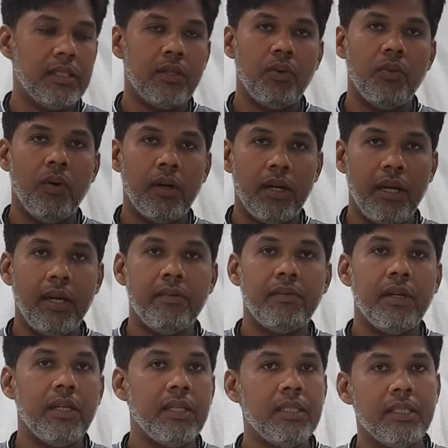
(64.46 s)
So what I have
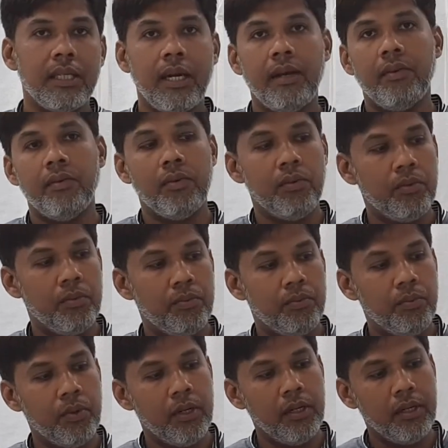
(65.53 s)
done is I have
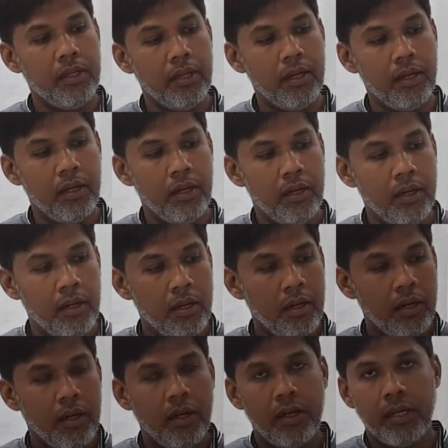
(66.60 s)
put in the
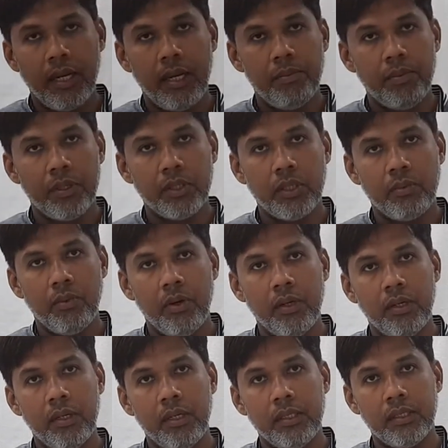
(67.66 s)
tire pressure
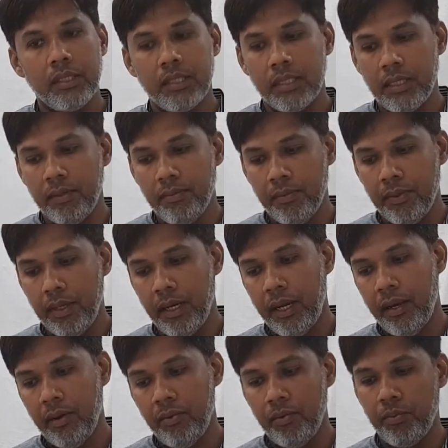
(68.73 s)
monitoring system, then I
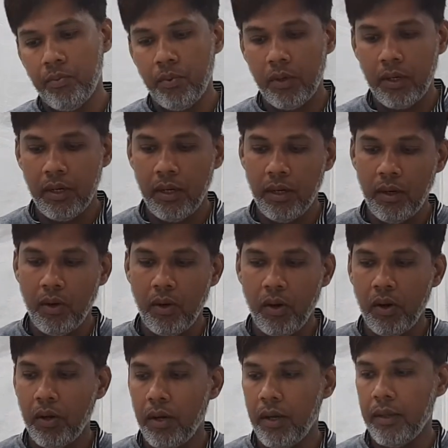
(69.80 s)
have put a
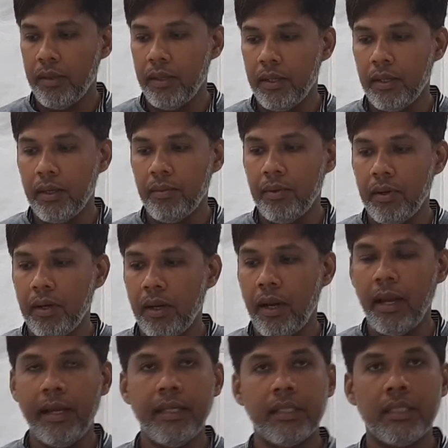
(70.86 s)
horn, then the
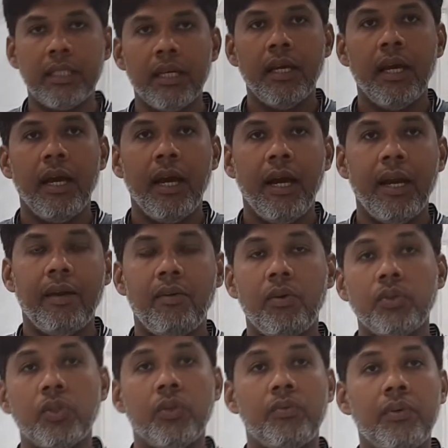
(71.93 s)
lights, and I
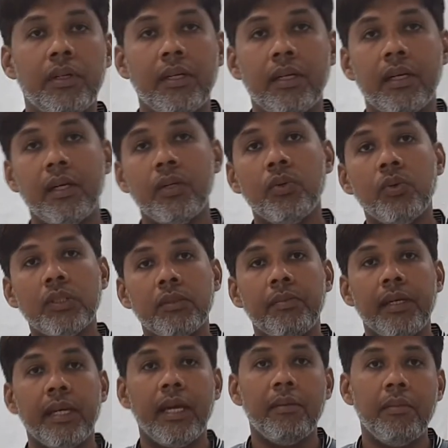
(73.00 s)
also fit in a
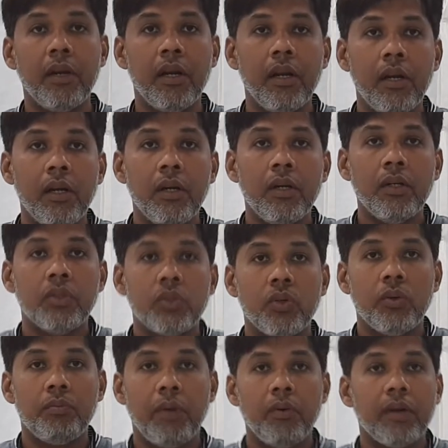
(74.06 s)
USB cable, so
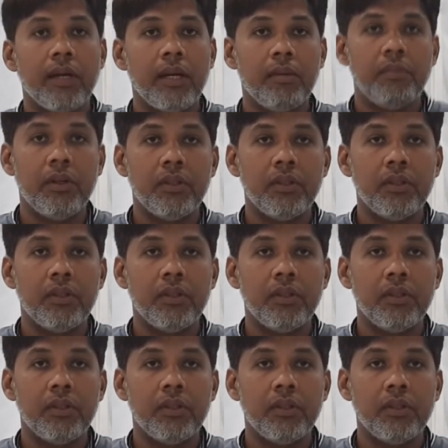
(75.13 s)
power cable.